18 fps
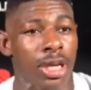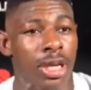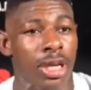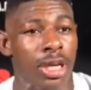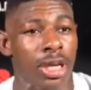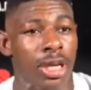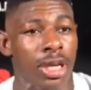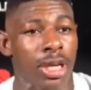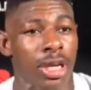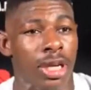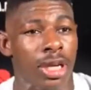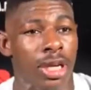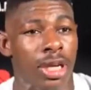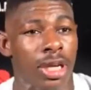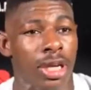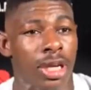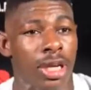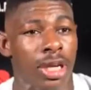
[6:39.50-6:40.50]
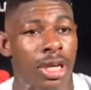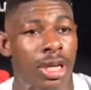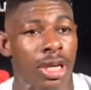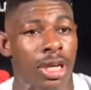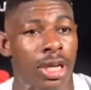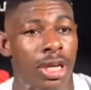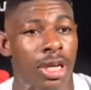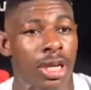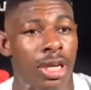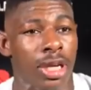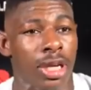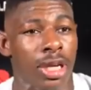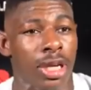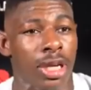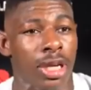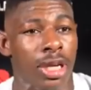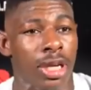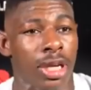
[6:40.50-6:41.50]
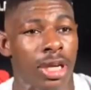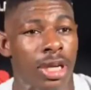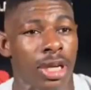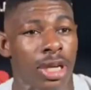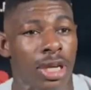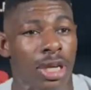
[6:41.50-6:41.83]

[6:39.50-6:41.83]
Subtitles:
No one is speaking in this clip.